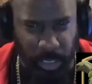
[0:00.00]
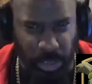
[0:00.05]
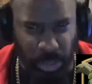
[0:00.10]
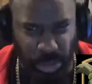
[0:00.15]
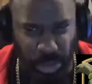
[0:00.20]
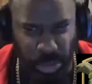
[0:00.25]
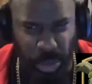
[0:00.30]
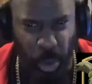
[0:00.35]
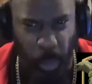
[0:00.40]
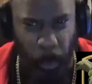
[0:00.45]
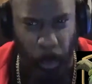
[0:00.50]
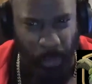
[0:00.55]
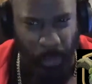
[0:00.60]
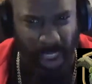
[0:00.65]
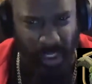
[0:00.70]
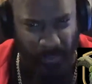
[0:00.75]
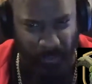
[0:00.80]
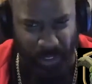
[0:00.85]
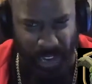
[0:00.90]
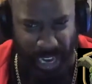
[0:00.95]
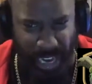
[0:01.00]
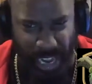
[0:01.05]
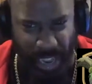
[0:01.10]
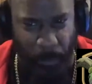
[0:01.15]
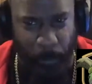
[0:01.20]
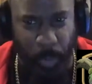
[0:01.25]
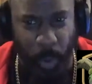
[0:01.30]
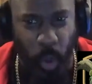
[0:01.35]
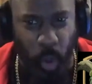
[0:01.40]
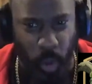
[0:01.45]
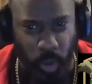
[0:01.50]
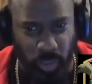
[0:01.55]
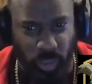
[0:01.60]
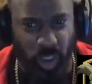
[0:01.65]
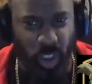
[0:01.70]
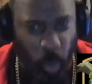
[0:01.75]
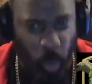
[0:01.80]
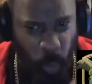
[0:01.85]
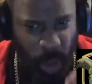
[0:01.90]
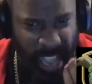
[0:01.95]
no beef in there. Pause.
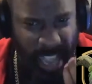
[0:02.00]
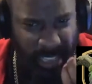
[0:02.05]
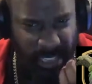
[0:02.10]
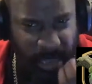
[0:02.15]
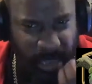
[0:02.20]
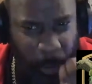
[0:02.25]
Where's the